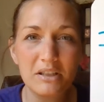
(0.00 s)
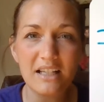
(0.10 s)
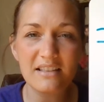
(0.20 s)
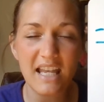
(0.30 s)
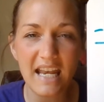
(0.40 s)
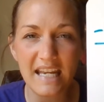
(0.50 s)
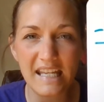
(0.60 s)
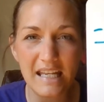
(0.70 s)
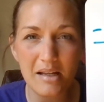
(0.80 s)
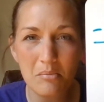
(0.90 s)
plus
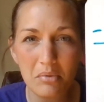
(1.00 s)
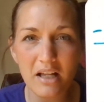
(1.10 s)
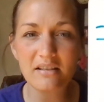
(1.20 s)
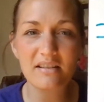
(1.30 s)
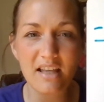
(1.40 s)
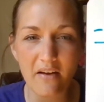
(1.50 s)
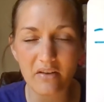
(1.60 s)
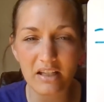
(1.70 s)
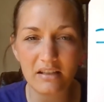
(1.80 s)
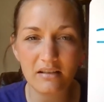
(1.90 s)
80 plus
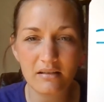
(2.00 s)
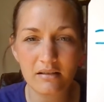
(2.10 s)
7,